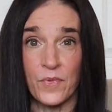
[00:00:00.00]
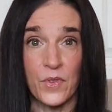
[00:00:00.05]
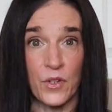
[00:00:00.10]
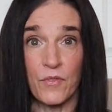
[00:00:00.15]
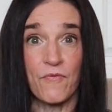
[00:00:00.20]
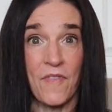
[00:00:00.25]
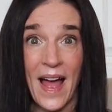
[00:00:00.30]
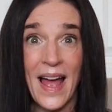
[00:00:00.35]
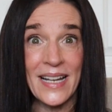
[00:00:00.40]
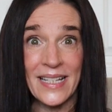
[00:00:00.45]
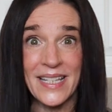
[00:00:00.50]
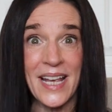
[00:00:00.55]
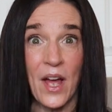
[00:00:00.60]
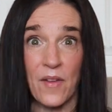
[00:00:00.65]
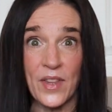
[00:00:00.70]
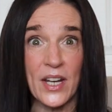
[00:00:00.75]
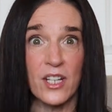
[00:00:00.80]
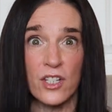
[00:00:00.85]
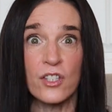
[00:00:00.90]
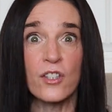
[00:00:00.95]
you find
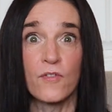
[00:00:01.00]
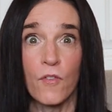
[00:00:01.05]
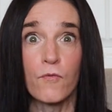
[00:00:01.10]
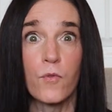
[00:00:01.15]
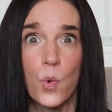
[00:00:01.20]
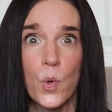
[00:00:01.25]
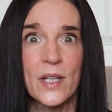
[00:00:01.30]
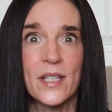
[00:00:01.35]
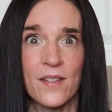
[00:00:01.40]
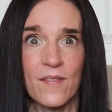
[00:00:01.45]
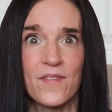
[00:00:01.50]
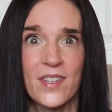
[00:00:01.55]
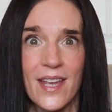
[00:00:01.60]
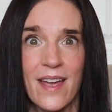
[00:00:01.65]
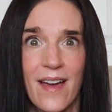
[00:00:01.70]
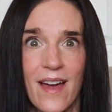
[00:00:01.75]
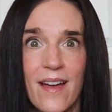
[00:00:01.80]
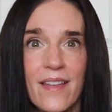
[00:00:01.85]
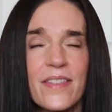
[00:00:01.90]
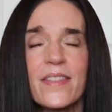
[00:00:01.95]
out that it's the voice of
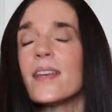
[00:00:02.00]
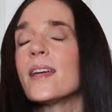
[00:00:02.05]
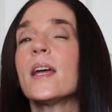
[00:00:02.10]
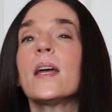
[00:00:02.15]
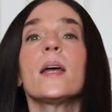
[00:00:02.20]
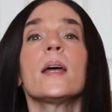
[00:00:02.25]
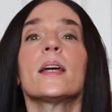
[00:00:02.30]
death,